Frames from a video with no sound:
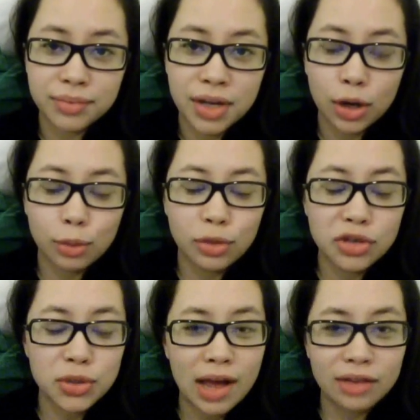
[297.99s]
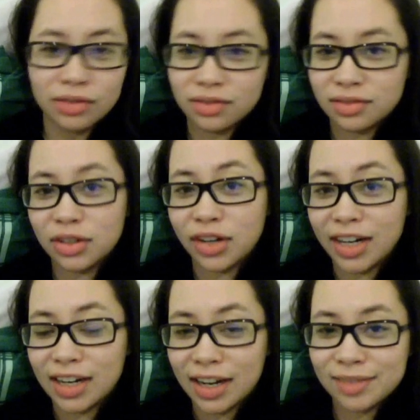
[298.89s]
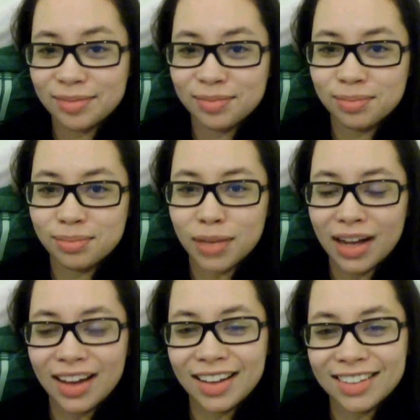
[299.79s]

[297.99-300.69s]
and I hope that you have a great night. Bye.